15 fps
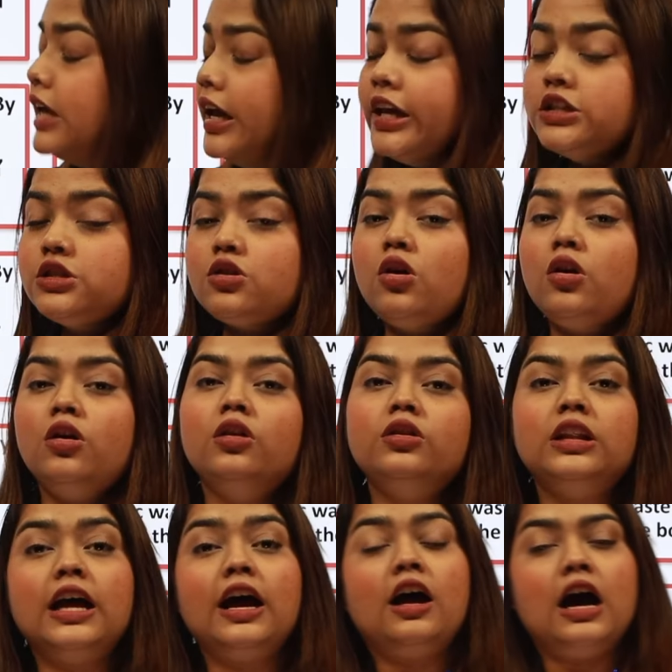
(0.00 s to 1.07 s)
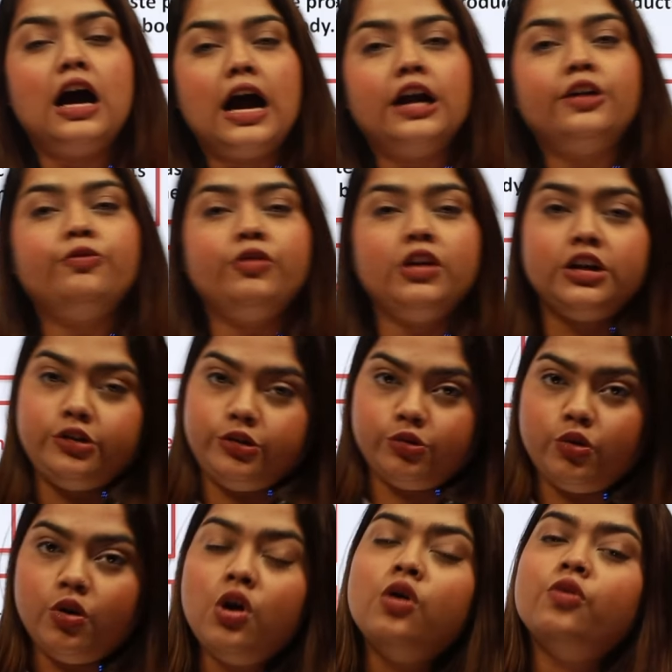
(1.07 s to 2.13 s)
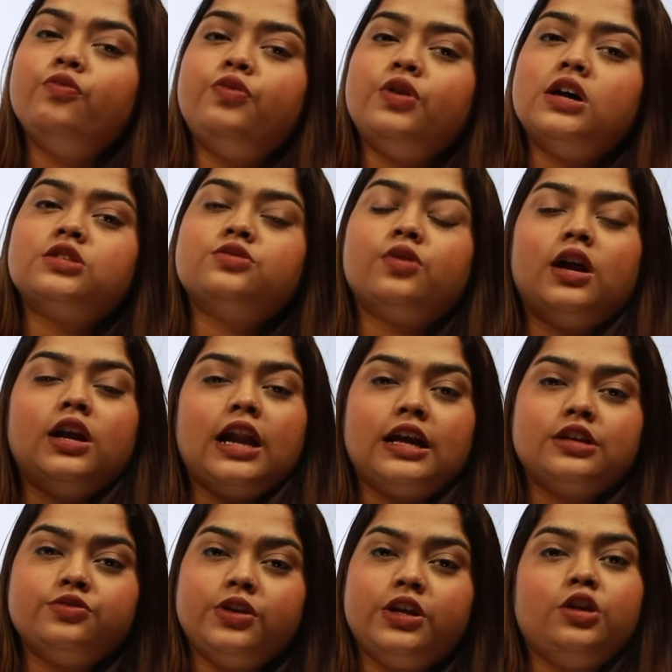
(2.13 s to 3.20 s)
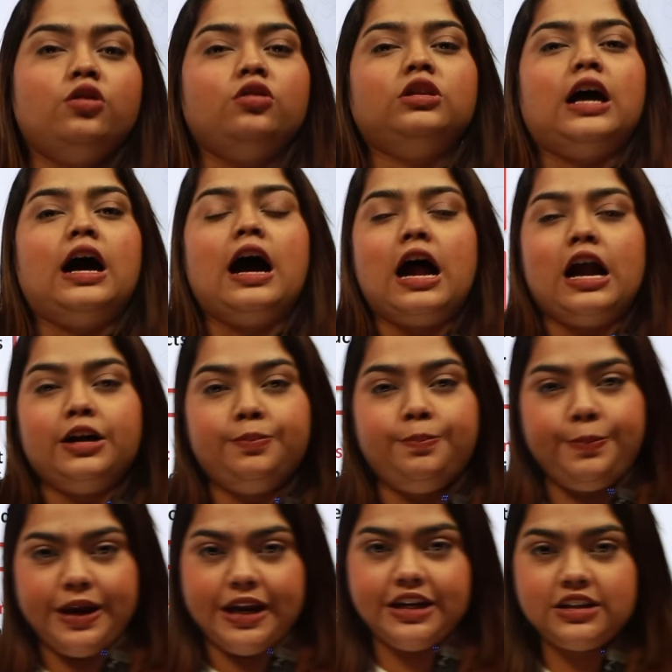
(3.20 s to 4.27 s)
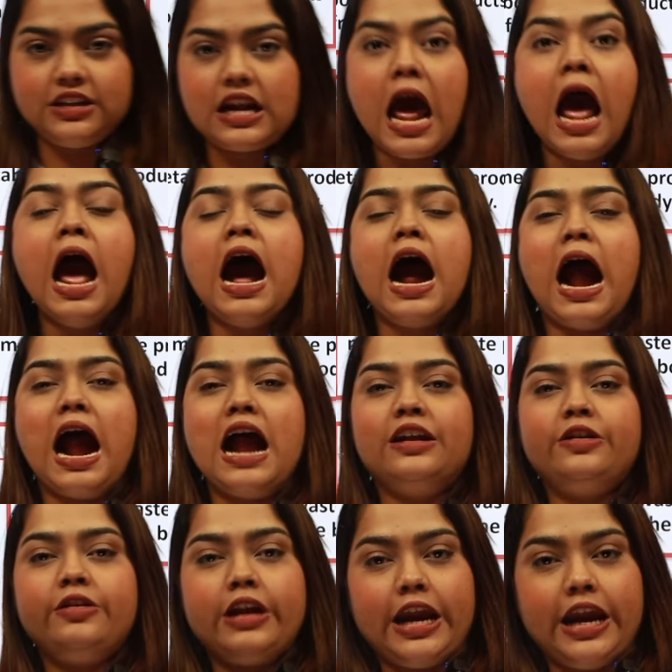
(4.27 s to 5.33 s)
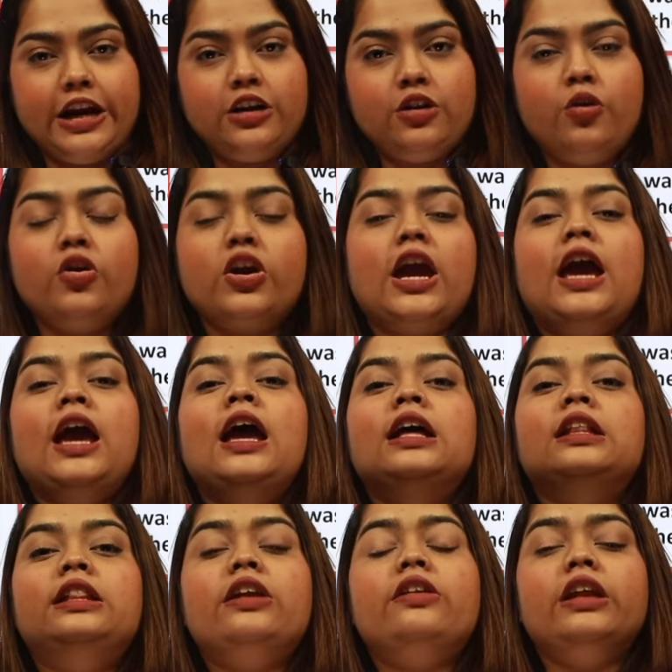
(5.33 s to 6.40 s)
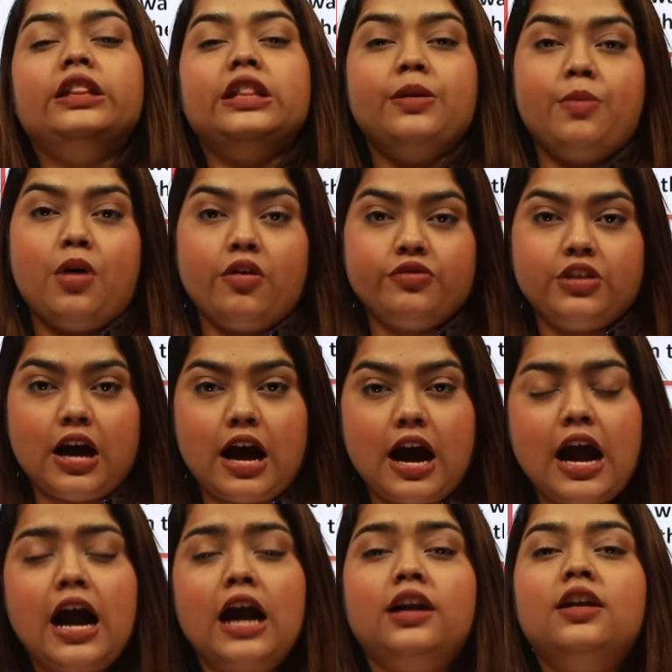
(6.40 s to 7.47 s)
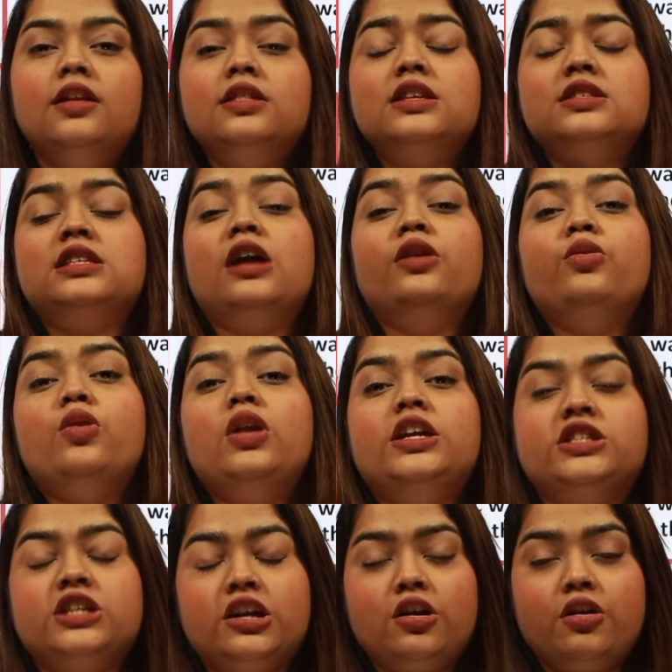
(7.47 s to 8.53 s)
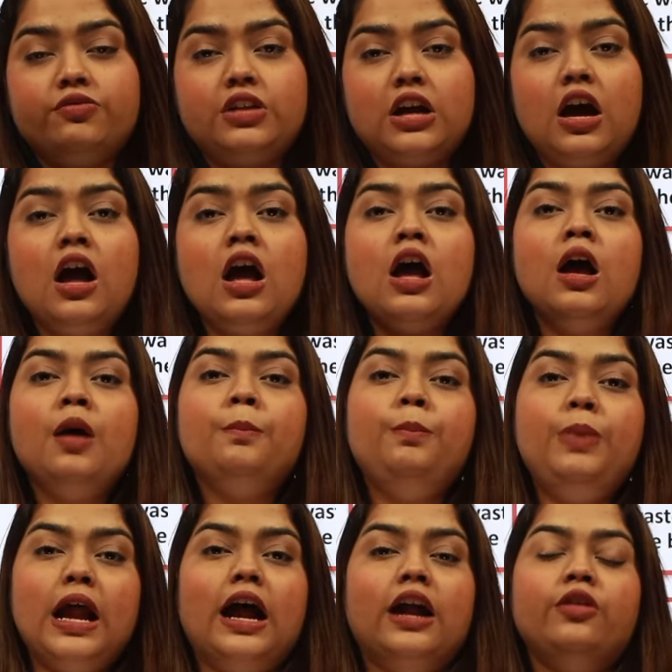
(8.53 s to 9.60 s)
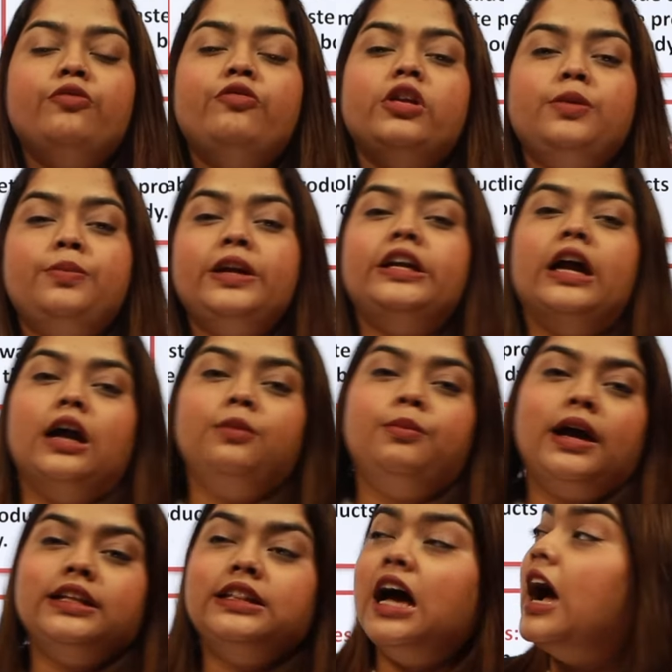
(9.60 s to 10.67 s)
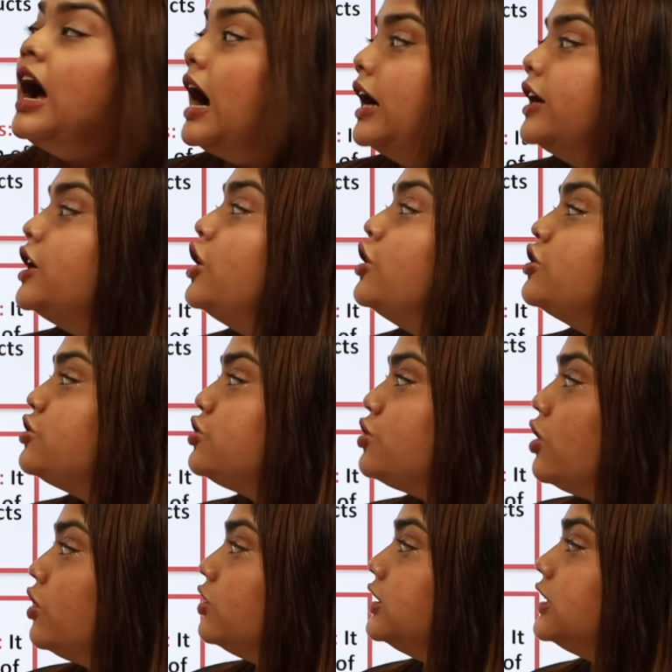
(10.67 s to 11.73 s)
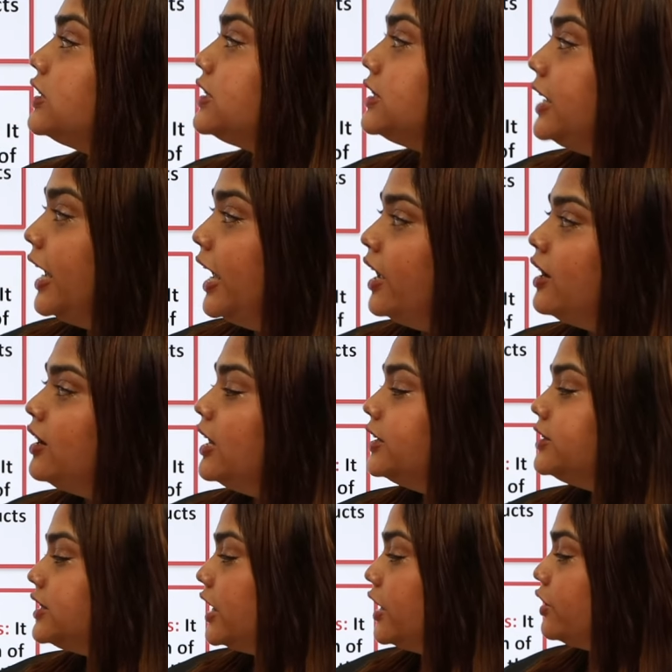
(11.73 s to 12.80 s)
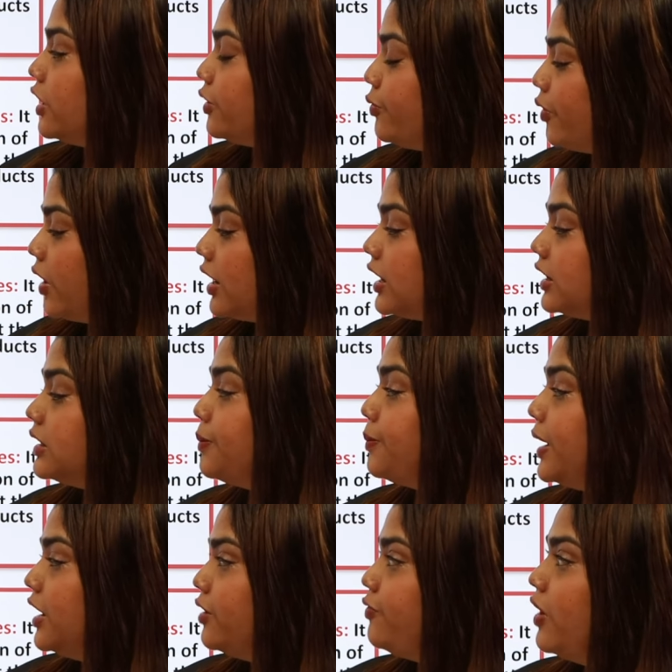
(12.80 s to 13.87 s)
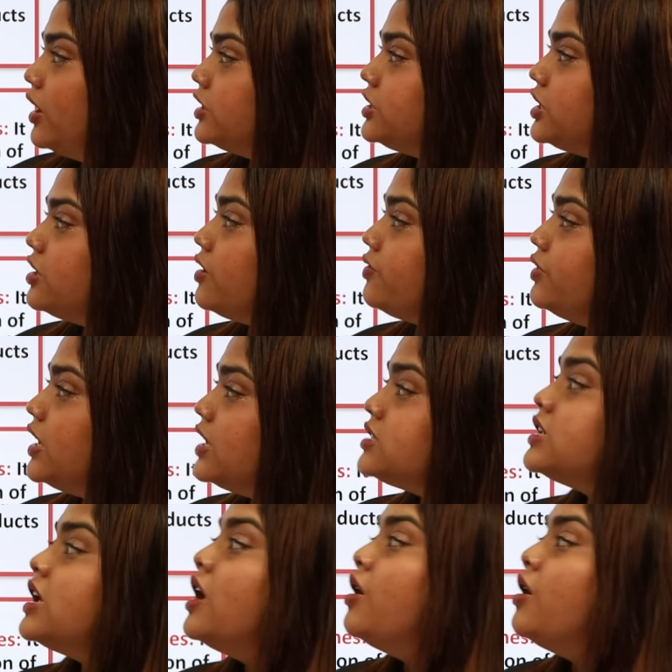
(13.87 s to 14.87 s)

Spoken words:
things the heart will do? First one, as we know, the heartbeat, heart rate, okay, the rhythm of the heart, the circulation of the blood will be done by the heart. So let's see that what are the main function of this.